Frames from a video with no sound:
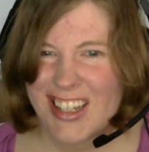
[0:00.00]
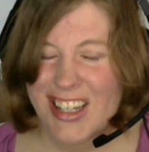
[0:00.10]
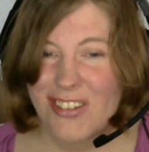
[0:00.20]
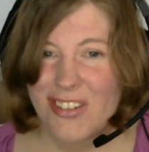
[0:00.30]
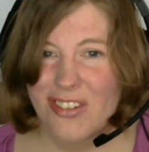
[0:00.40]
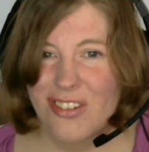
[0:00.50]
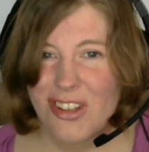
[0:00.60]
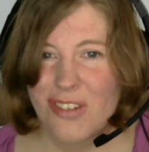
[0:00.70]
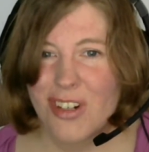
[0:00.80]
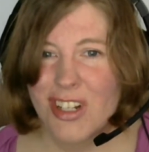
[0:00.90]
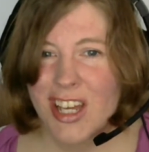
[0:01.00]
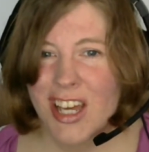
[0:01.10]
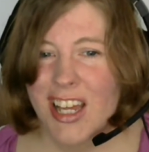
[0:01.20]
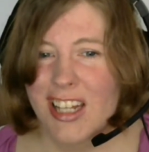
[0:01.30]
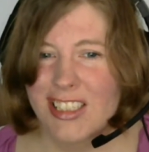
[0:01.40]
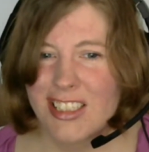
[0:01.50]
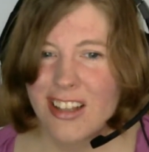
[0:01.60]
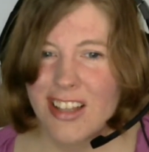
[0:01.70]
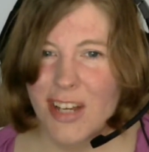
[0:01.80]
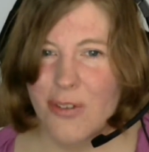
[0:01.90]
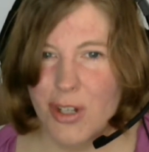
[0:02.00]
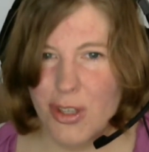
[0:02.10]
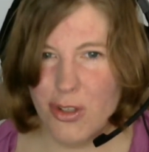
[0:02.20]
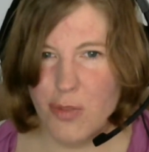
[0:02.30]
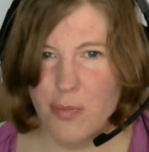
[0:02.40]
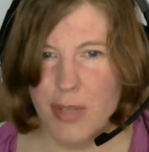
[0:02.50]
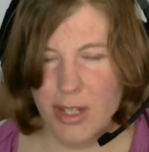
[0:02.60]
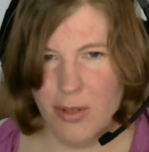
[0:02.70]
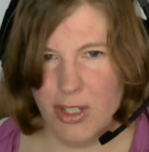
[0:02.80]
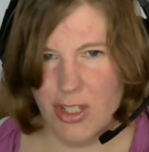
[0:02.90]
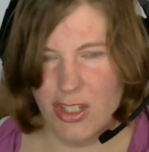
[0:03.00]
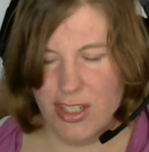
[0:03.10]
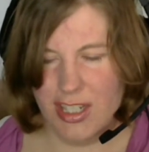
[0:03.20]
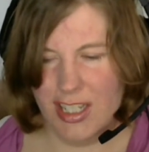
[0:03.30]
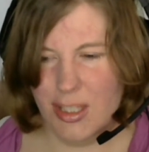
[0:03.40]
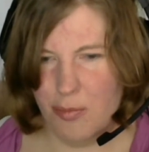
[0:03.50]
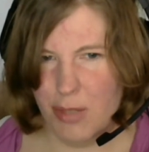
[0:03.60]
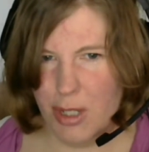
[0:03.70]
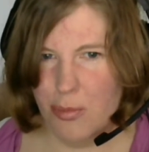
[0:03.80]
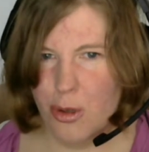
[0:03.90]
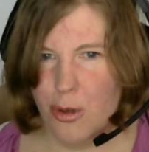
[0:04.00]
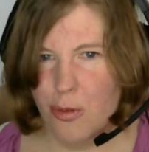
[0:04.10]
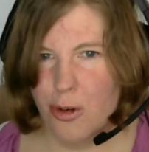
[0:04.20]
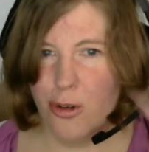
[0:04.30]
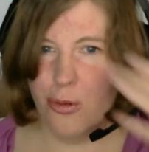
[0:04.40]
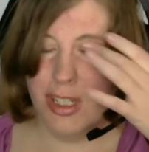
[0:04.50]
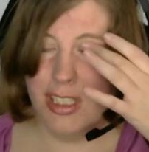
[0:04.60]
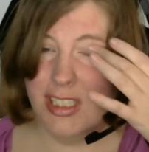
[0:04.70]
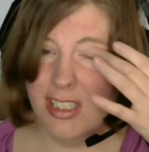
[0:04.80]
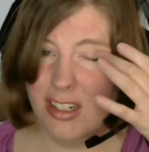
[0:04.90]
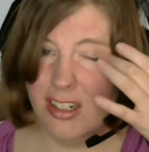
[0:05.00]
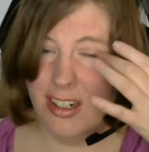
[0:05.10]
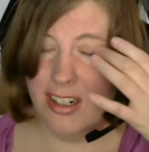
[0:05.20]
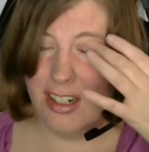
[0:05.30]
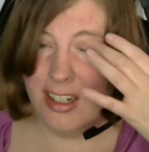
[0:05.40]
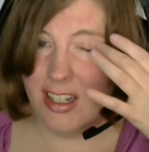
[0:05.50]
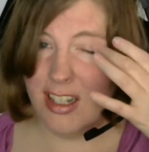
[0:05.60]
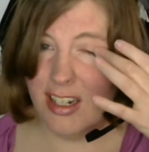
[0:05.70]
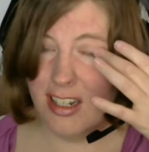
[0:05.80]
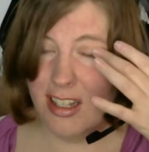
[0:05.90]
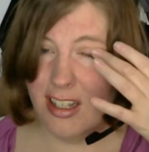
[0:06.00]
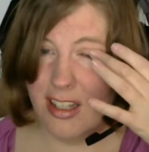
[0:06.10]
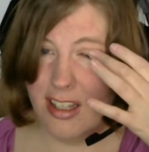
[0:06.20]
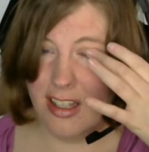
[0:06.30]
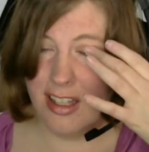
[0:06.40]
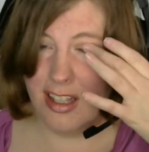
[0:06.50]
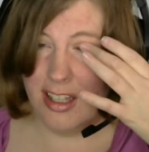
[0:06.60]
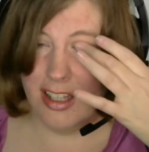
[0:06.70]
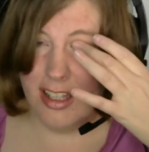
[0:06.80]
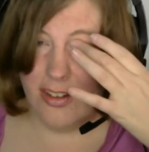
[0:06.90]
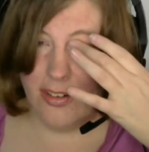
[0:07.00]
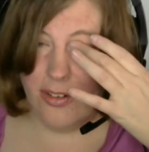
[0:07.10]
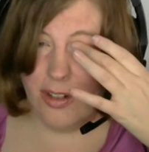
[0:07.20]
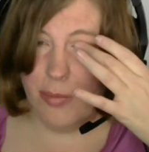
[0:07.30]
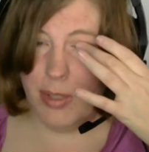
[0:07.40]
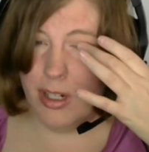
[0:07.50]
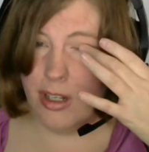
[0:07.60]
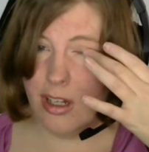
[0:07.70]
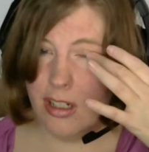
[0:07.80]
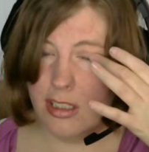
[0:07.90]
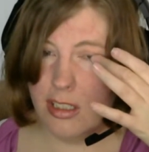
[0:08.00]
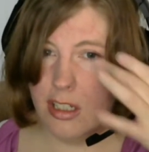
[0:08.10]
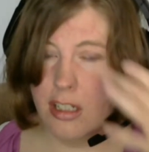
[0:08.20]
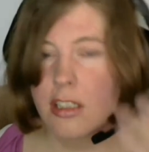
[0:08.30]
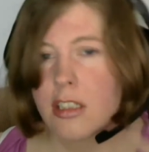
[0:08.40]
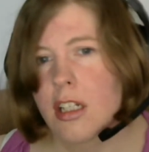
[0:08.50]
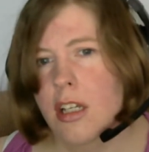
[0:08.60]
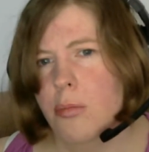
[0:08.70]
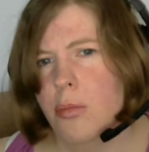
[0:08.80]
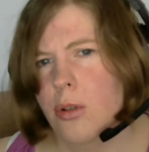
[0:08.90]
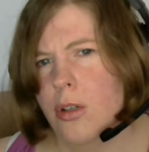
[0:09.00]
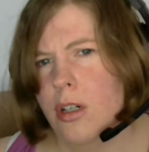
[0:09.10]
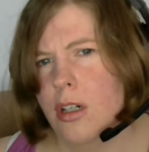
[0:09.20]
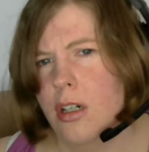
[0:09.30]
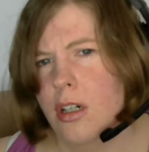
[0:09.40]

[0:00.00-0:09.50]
It wouldn't really work. And it's not like one of those big ones, like the big poker ones that are kind of, would it be an octagon shape or